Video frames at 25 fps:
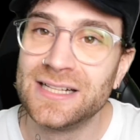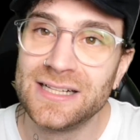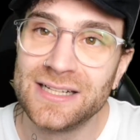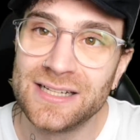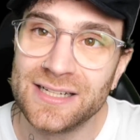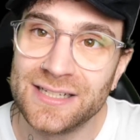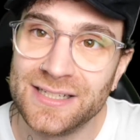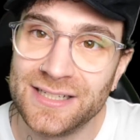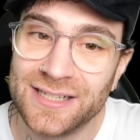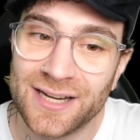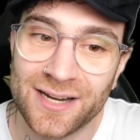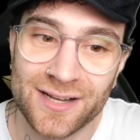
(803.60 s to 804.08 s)

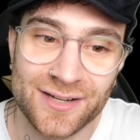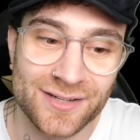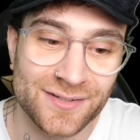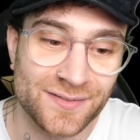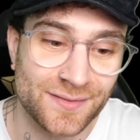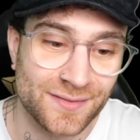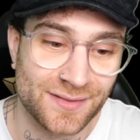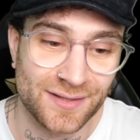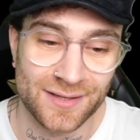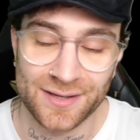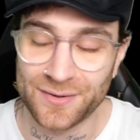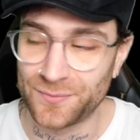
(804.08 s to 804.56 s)
you
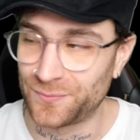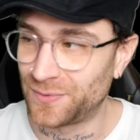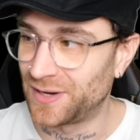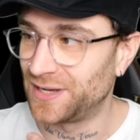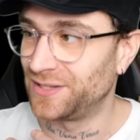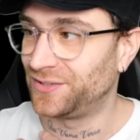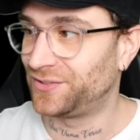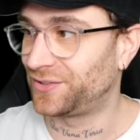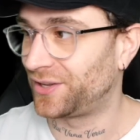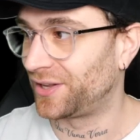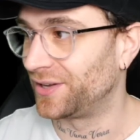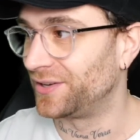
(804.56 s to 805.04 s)
know, like,
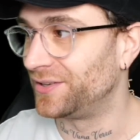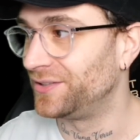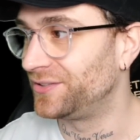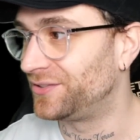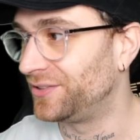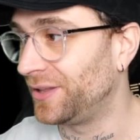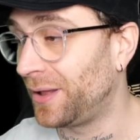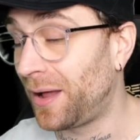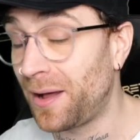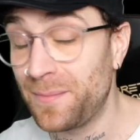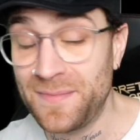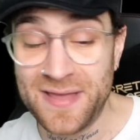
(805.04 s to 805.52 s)
waistcoats.
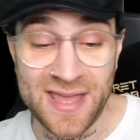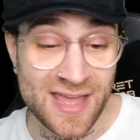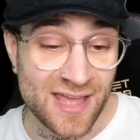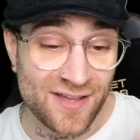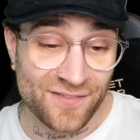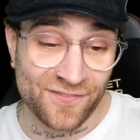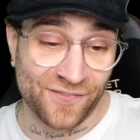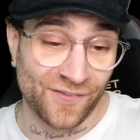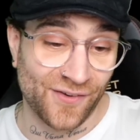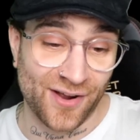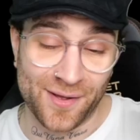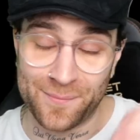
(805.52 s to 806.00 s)
I'm
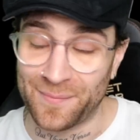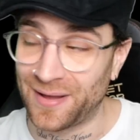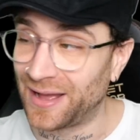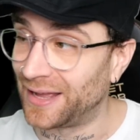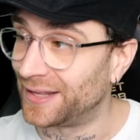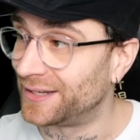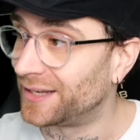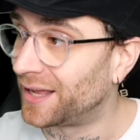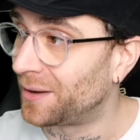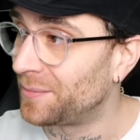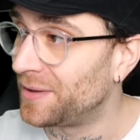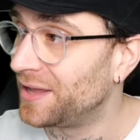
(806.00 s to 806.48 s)
here for it,
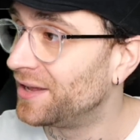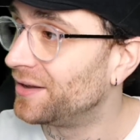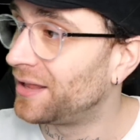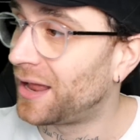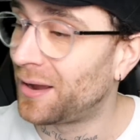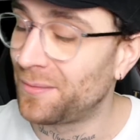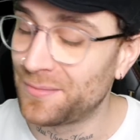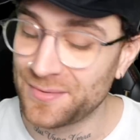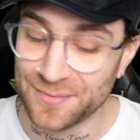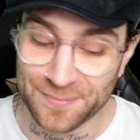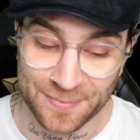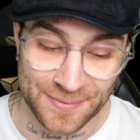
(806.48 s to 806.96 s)
man. I'm here.
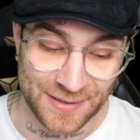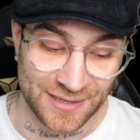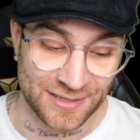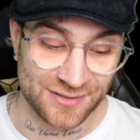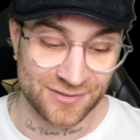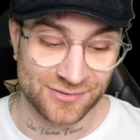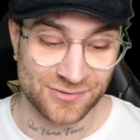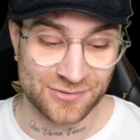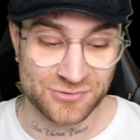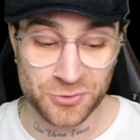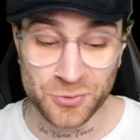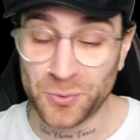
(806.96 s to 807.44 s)
I'm the
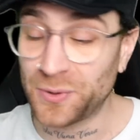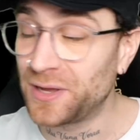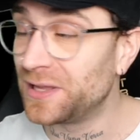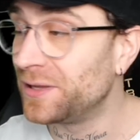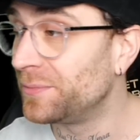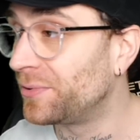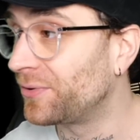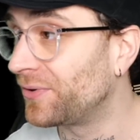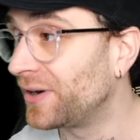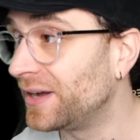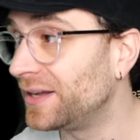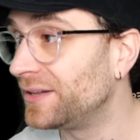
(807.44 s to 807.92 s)
biggest
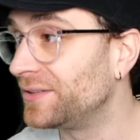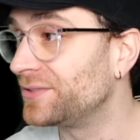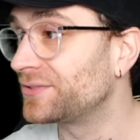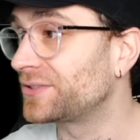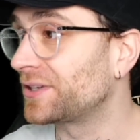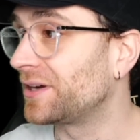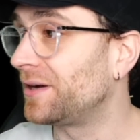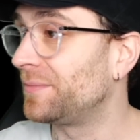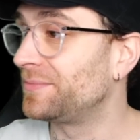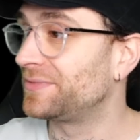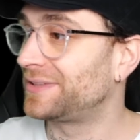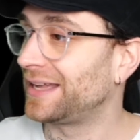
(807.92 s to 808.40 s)
dweeb around,
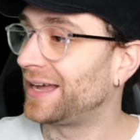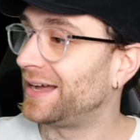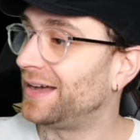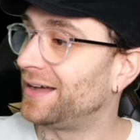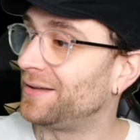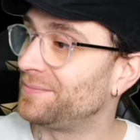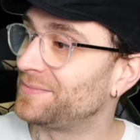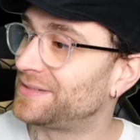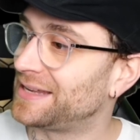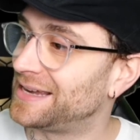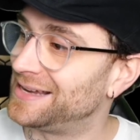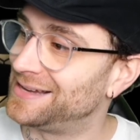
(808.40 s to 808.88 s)
so I'm
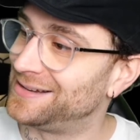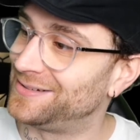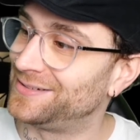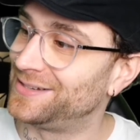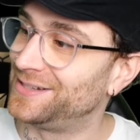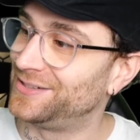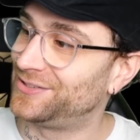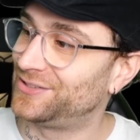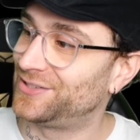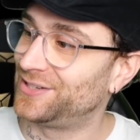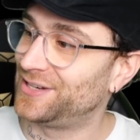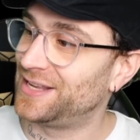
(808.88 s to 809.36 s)
down.
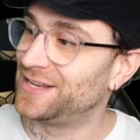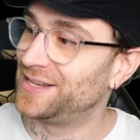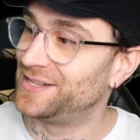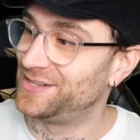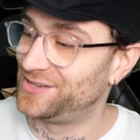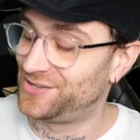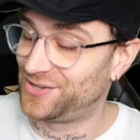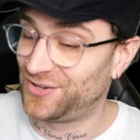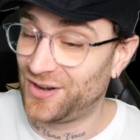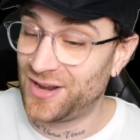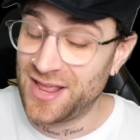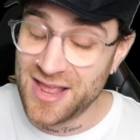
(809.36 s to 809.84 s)
It
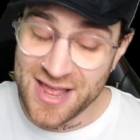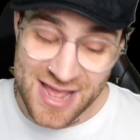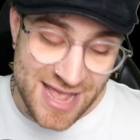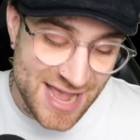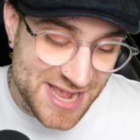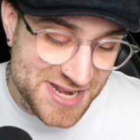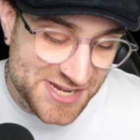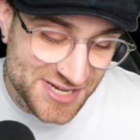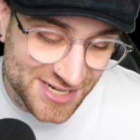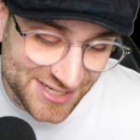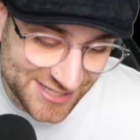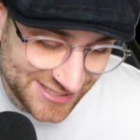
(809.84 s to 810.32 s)

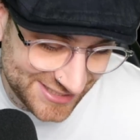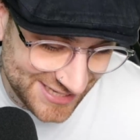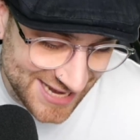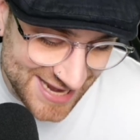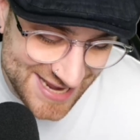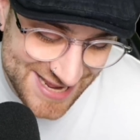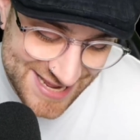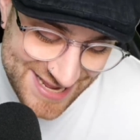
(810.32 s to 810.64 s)
just